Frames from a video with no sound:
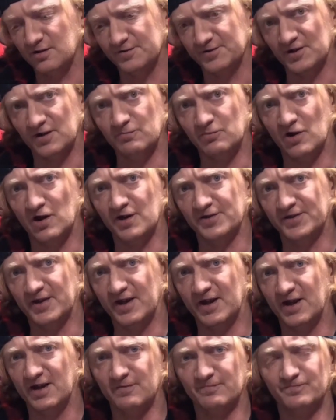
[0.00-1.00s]
So I bought
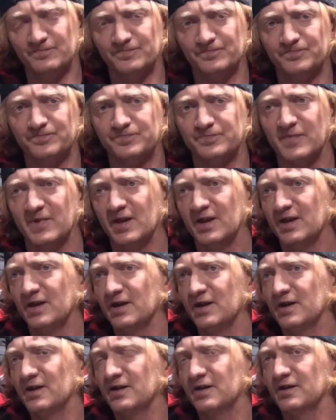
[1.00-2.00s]
that,
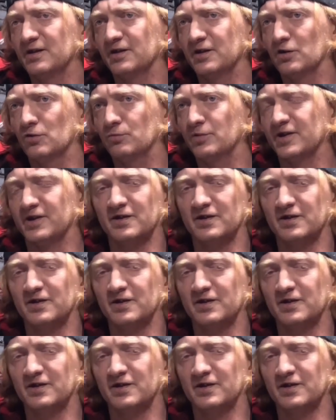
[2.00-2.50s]
you know,